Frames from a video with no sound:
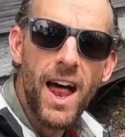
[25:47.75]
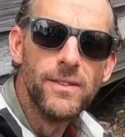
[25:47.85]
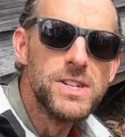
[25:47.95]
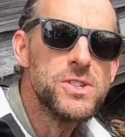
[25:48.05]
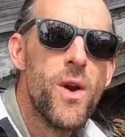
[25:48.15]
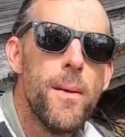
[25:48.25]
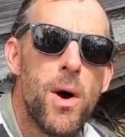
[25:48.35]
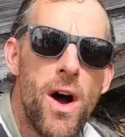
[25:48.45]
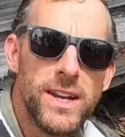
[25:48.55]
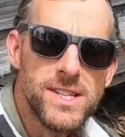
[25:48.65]
hut, which is right
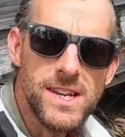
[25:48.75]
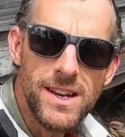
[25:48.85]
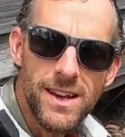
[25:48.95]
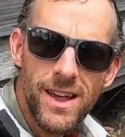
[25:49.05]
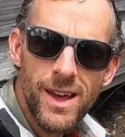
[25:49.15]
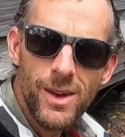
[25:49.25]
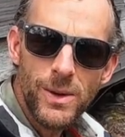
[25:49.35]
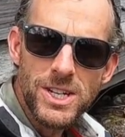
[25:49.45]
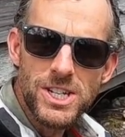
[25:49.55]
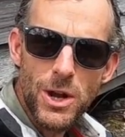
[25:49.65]
behind us here.
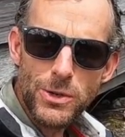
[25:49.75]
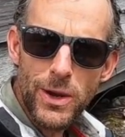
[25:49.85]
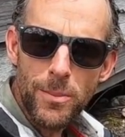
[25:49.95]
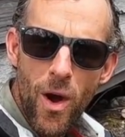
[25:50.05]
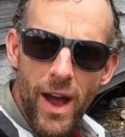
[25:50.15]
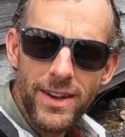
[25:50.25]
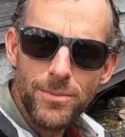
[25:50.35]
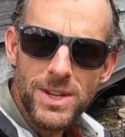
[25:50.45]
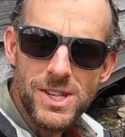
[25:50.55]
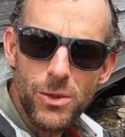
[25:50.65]
We're just sheltering behind
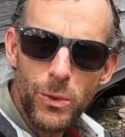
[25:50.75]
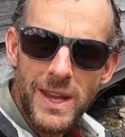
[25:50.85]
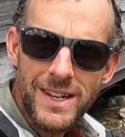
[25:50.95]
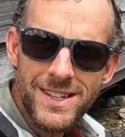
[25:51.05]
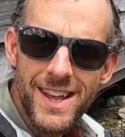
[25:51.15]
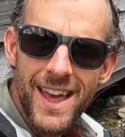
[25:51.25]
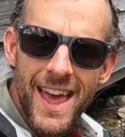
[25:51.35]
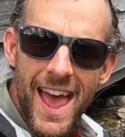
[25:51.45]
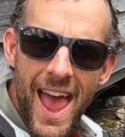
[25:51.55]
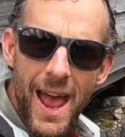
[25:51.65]
it because of the wind,
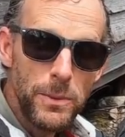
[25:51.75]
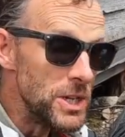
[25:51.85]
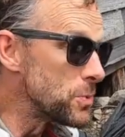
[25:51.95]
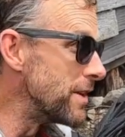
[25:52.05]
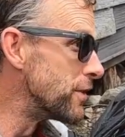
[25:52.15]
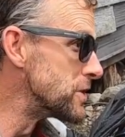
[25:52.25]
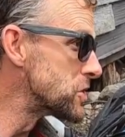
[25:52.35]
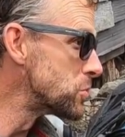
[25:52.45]
and we just went for a